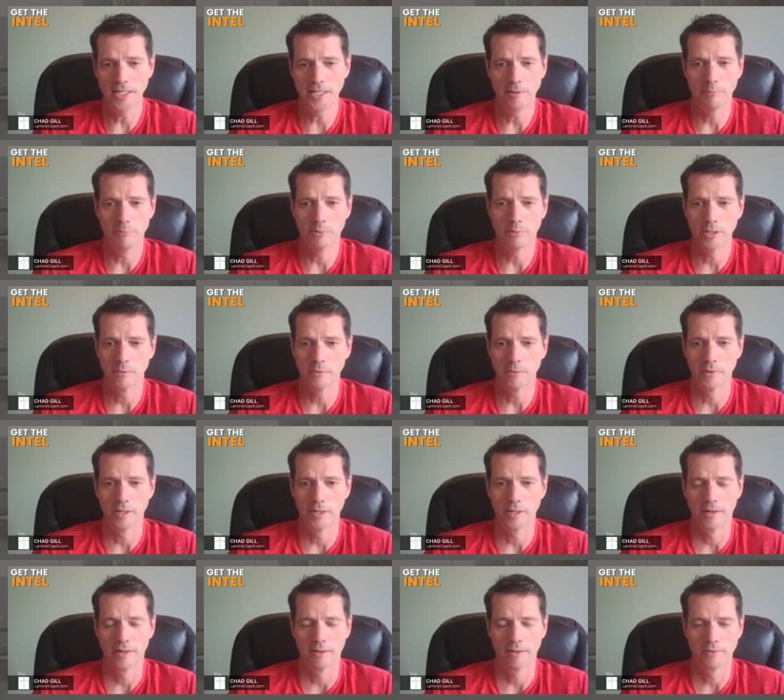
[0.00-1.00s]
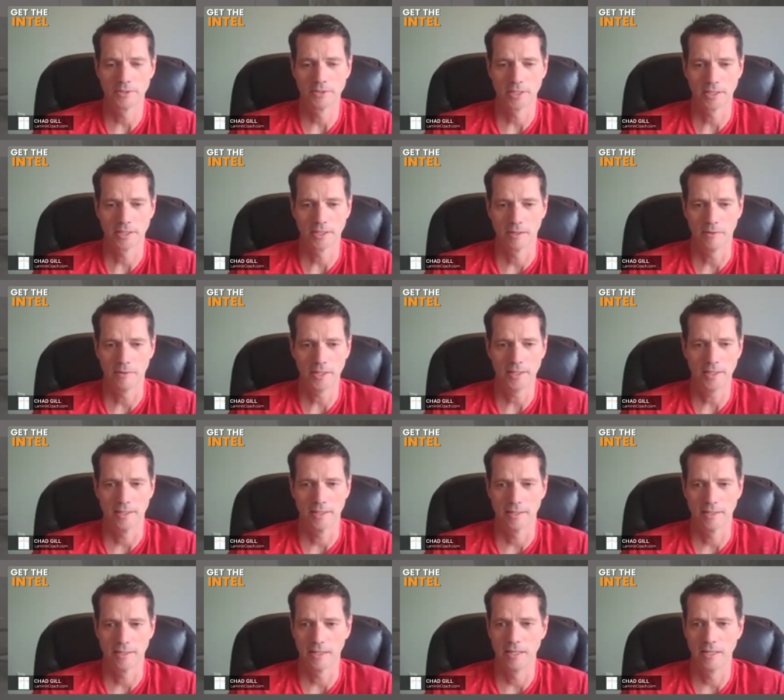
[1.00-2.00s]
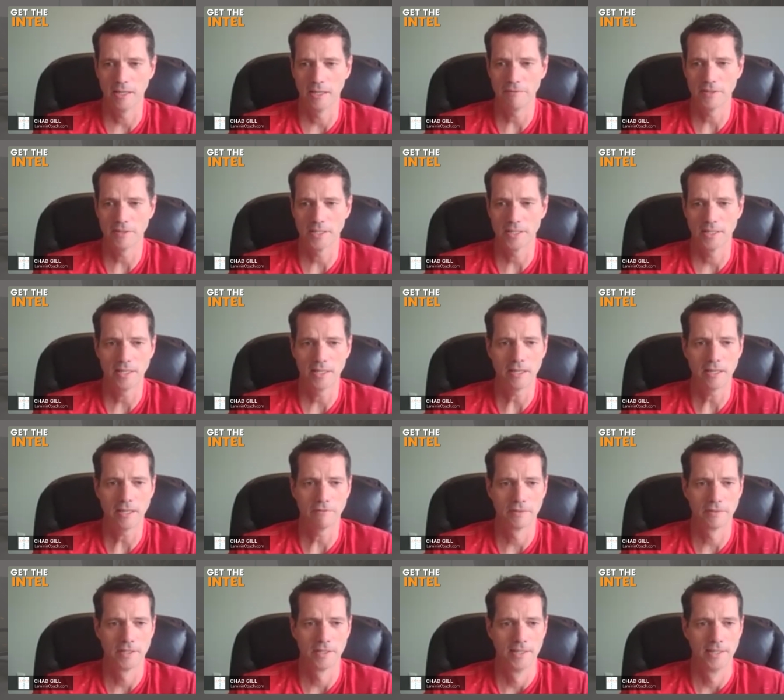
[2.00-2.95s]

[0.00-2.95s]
hit a point where I was like, okay, enough is enough.